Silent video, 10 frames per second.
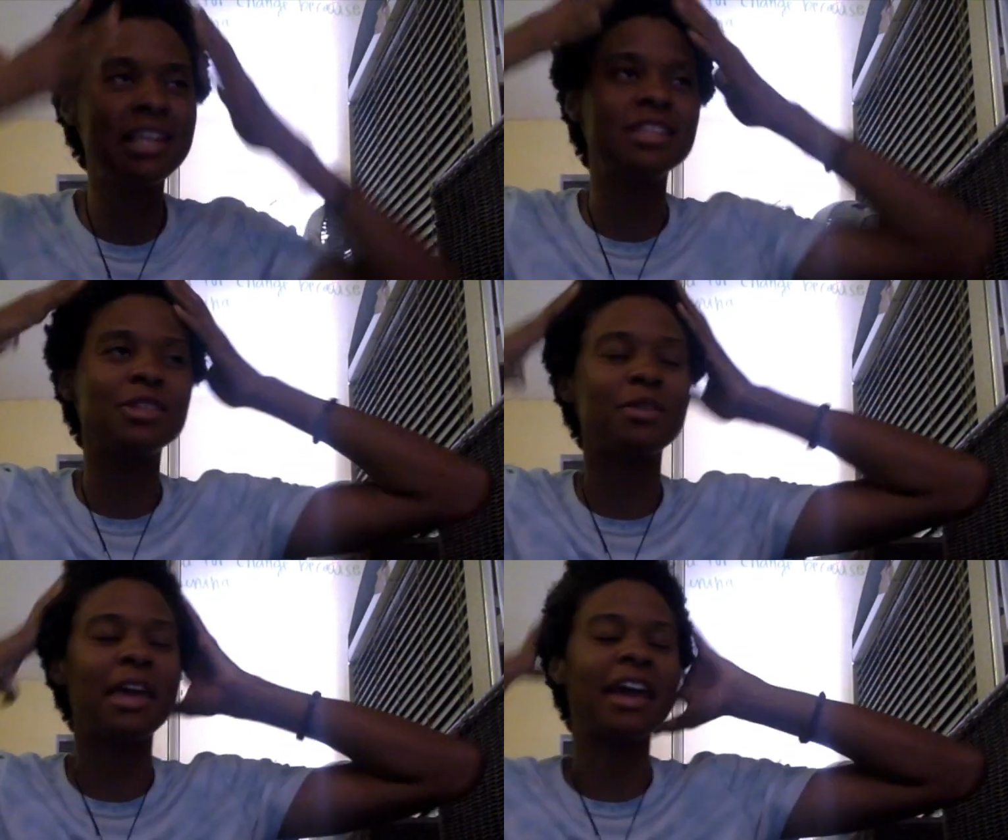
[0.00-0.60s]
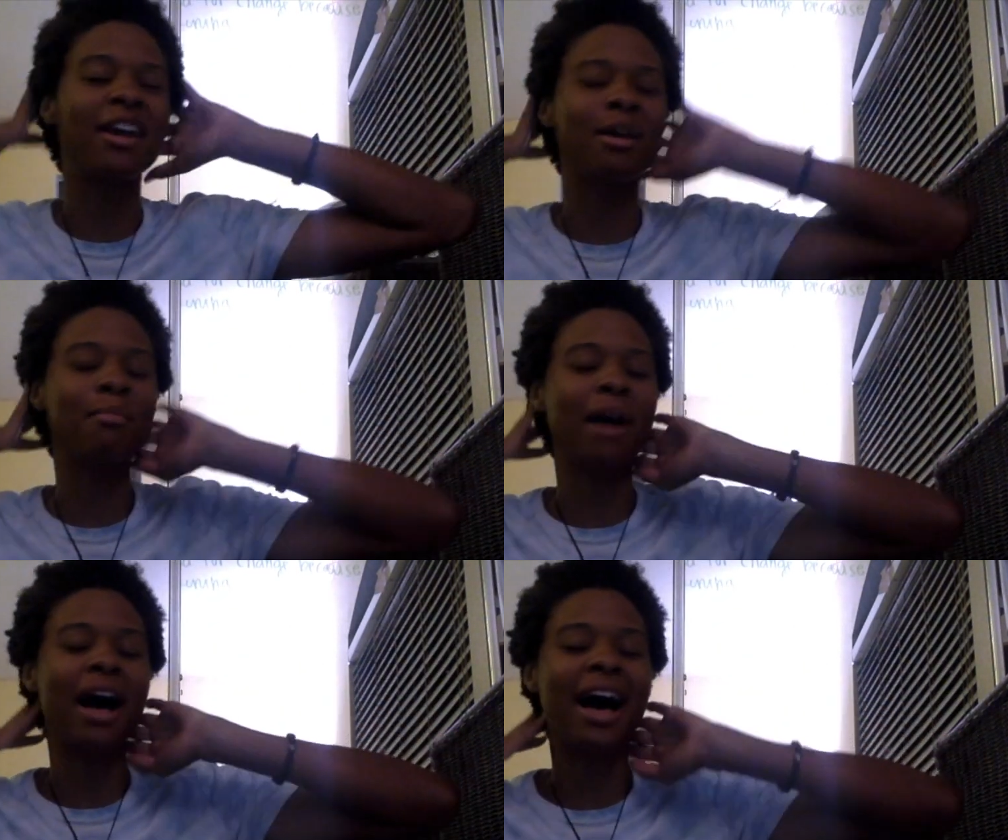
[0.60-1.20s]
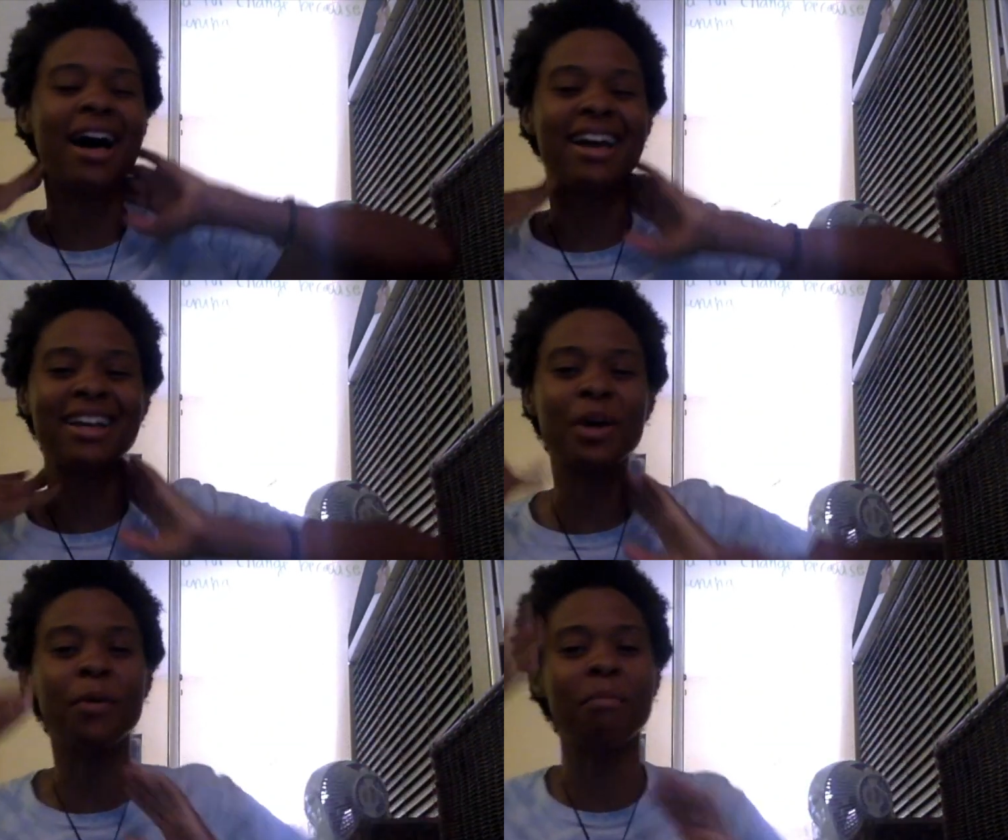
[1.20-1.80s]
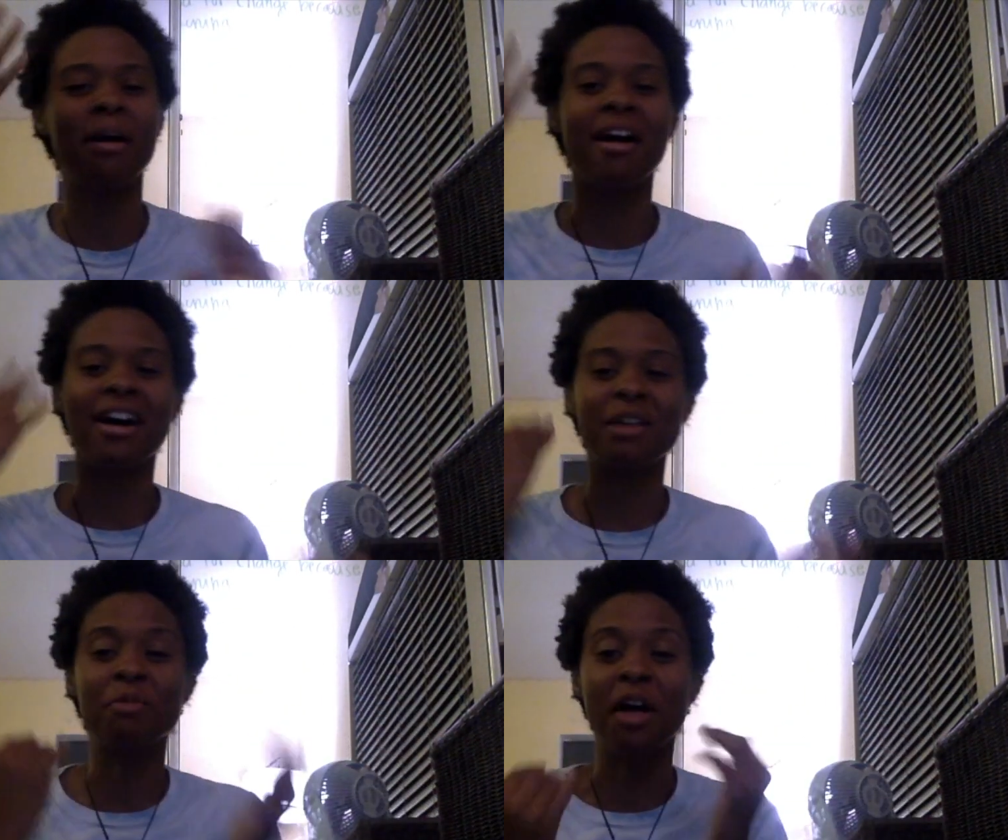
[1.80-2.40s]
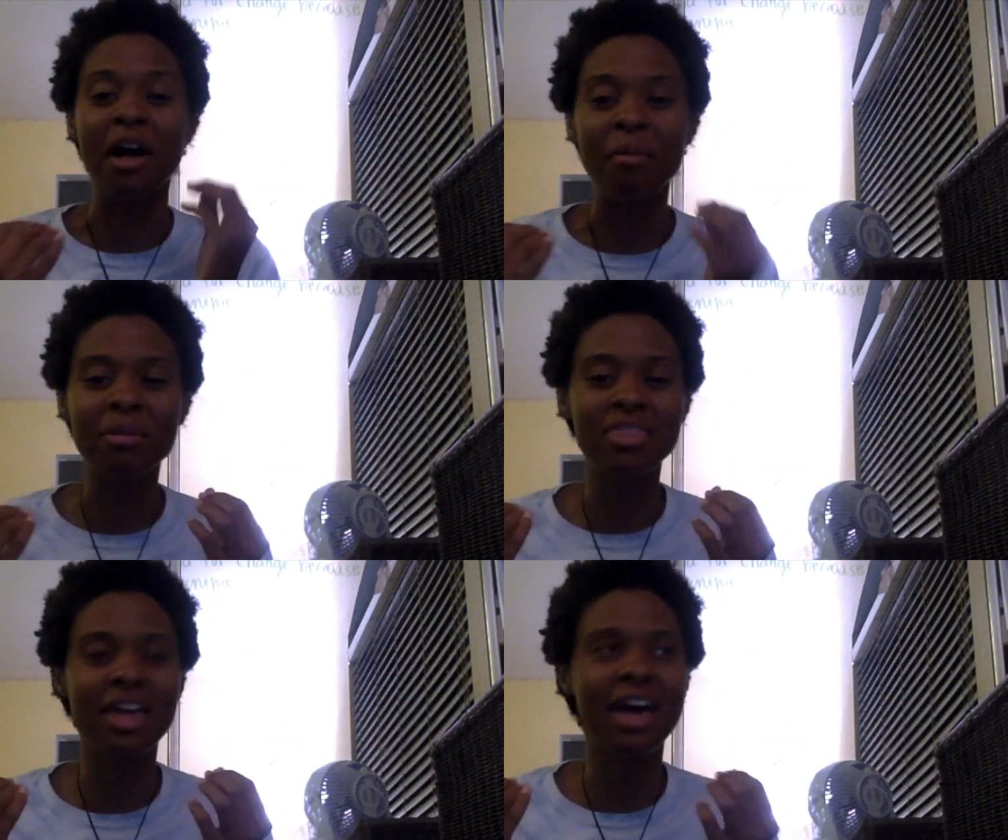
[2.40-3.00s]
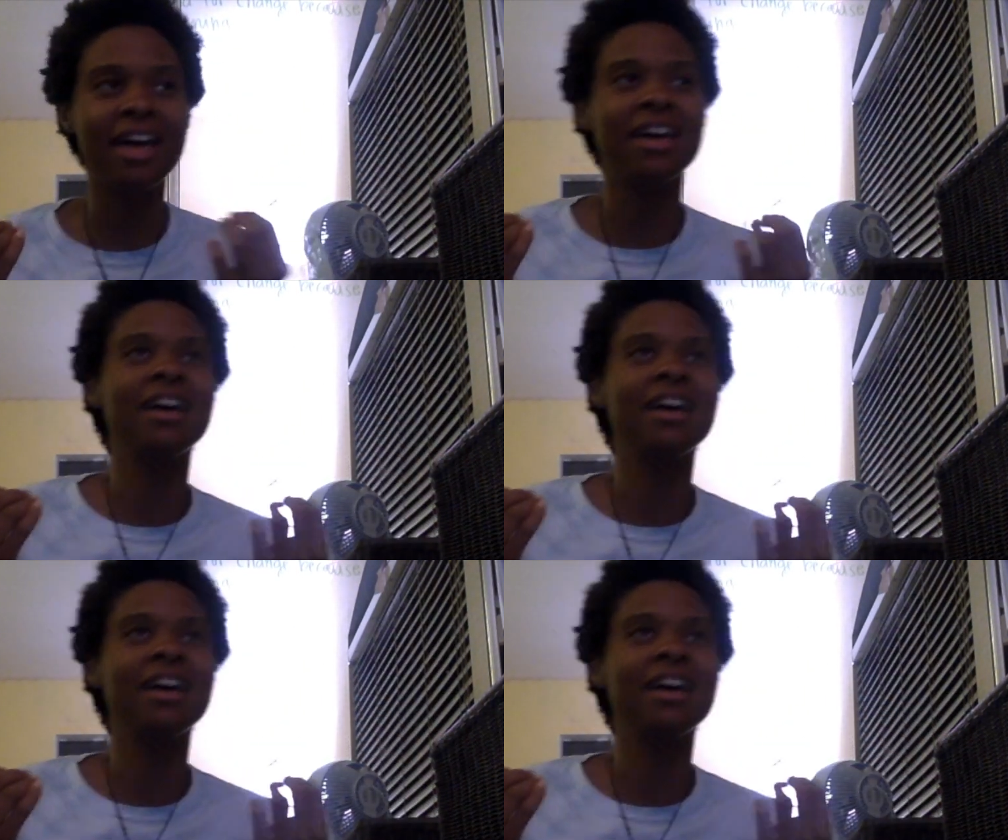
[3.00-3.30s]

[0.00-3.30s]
and so the hair going behind will help with that.